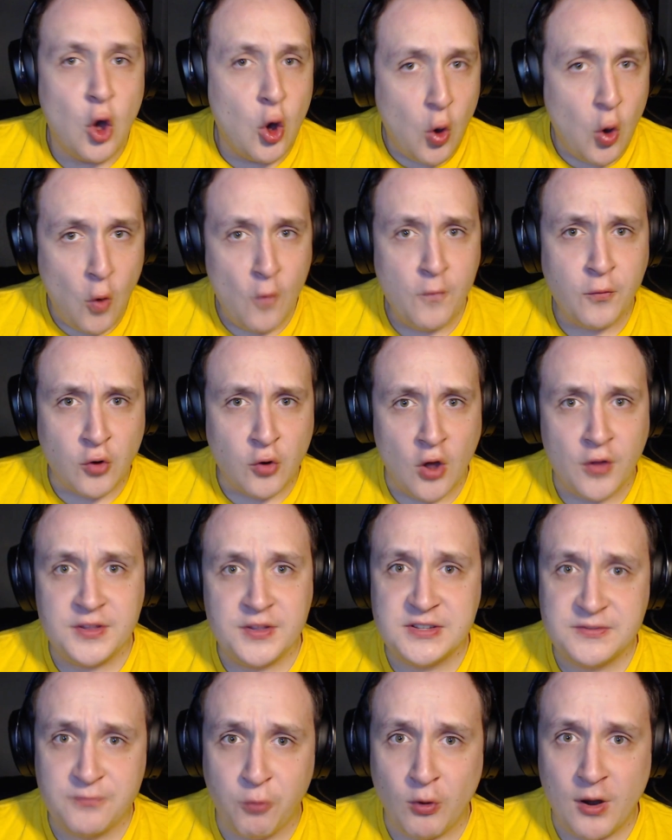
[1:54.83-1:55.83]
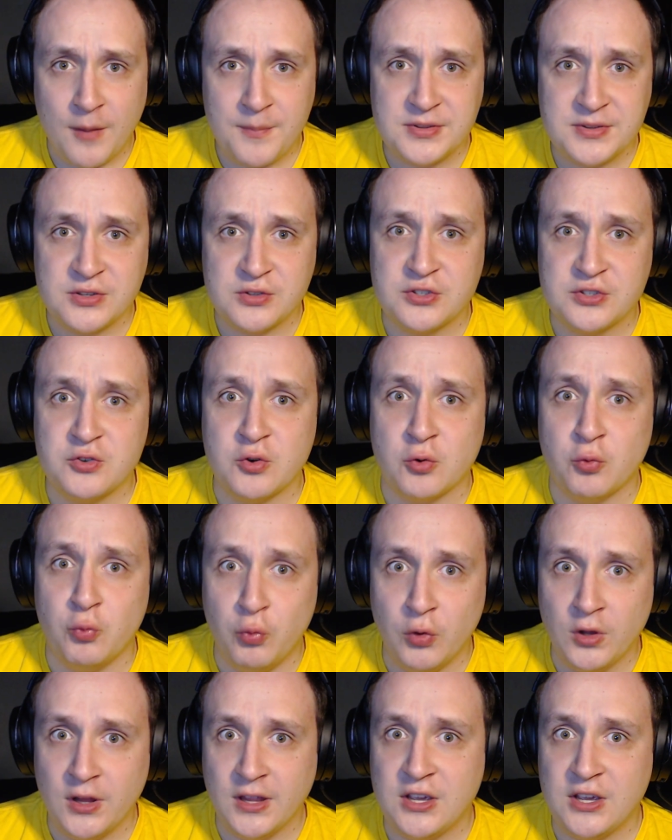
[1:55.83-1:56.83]
Overall, these 4 episodes do a
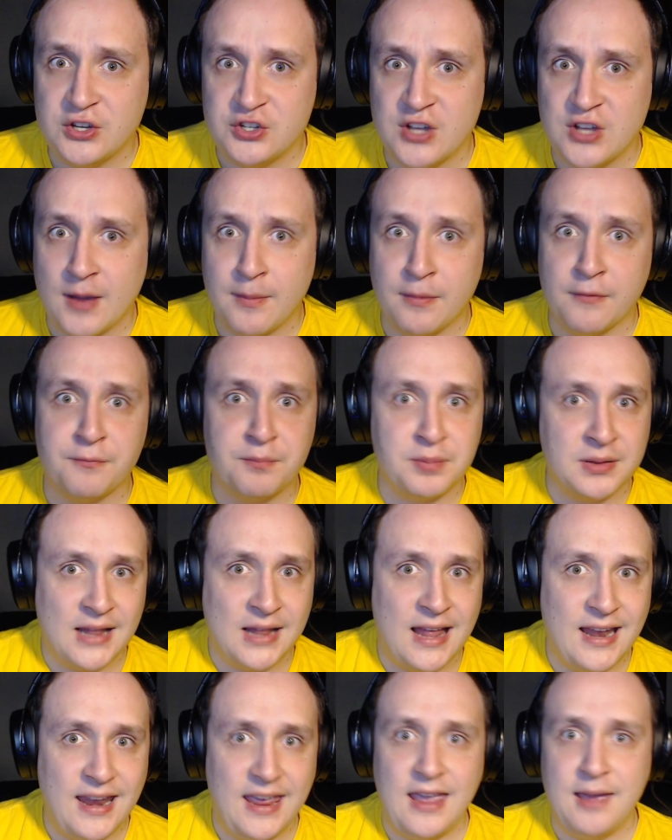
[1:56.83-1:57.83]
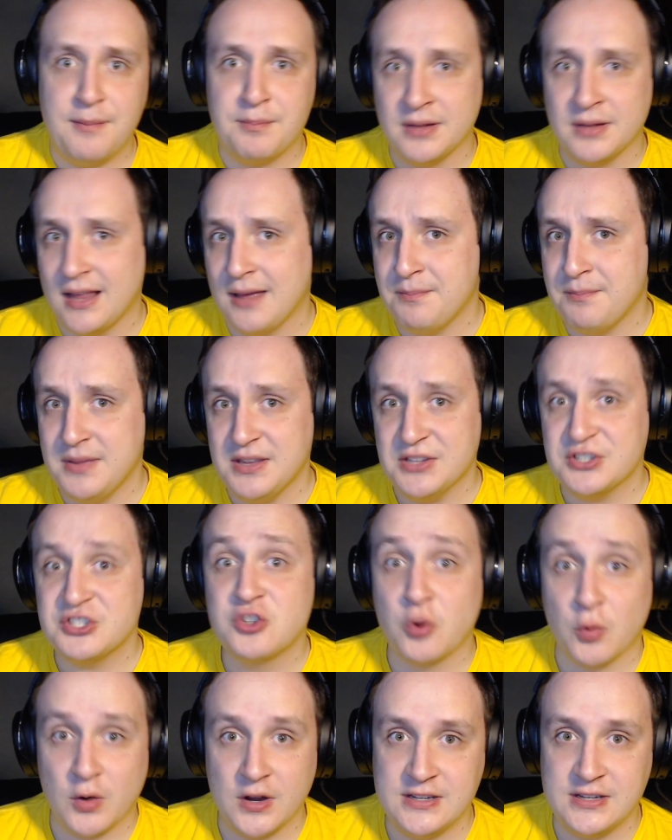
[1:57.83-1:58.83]
really good job of plot A, plot B
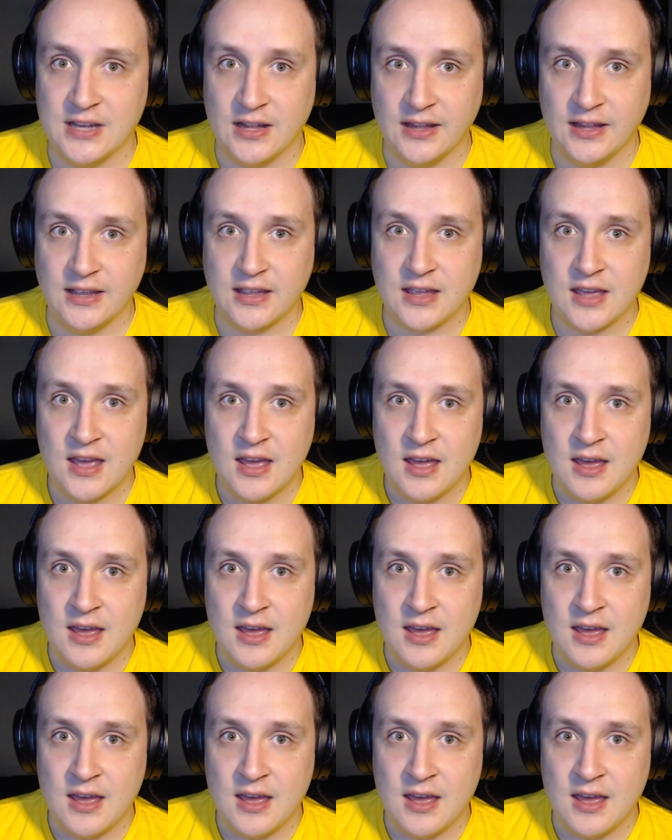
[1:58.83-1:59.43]
storytelling,